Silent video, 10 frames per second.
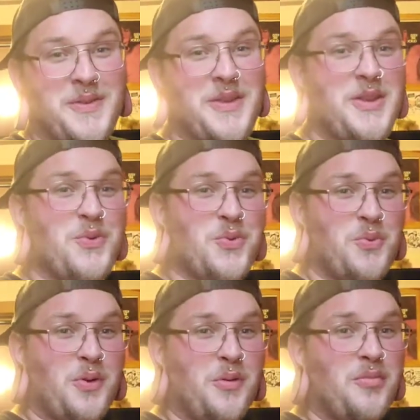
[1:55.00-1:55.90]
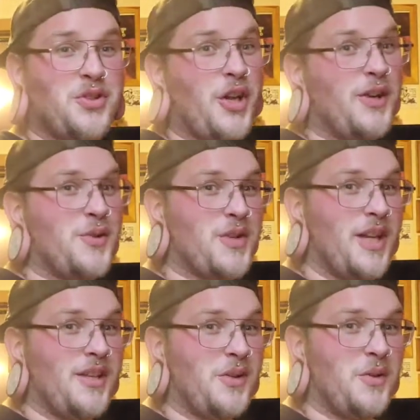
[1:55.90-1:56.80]
the usual, which I understand.
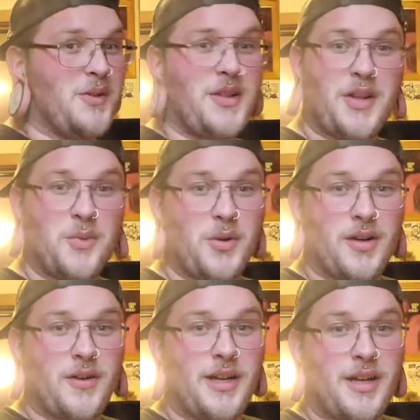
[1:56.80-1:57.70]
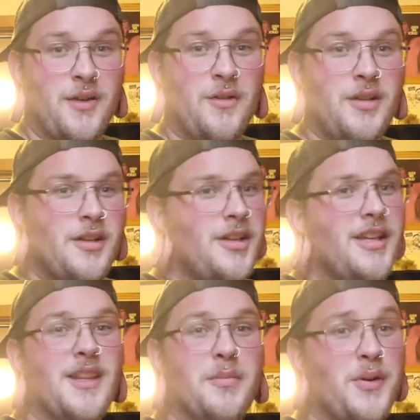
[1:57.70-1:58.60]
It's a lot of work right now
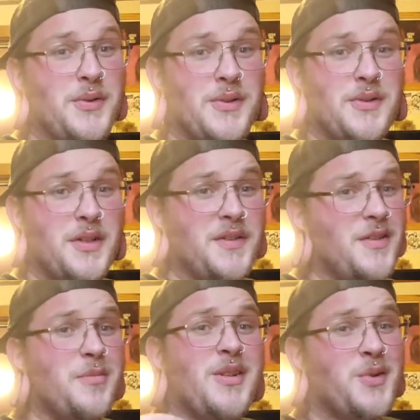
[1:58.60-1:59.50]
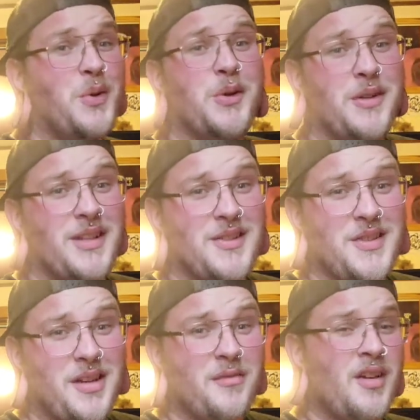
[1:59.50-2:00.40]
in the postal service. Everybody's ordering
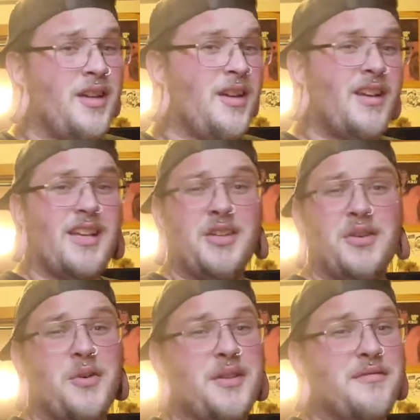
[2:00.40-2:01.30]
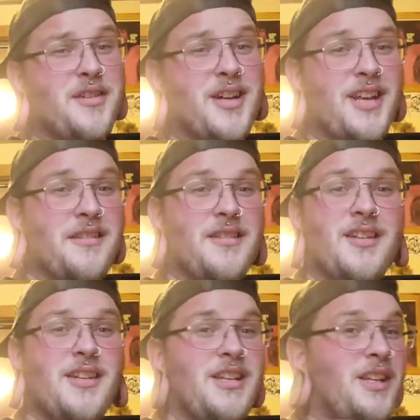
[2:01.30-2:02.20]
stuff, and frickin'
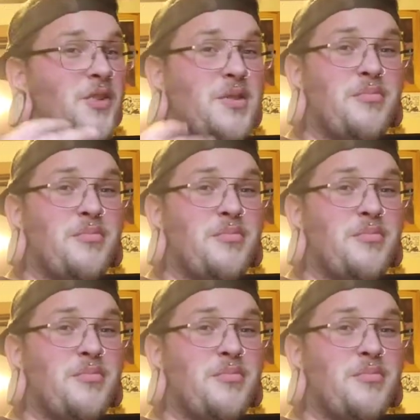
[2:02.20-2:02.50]
it's just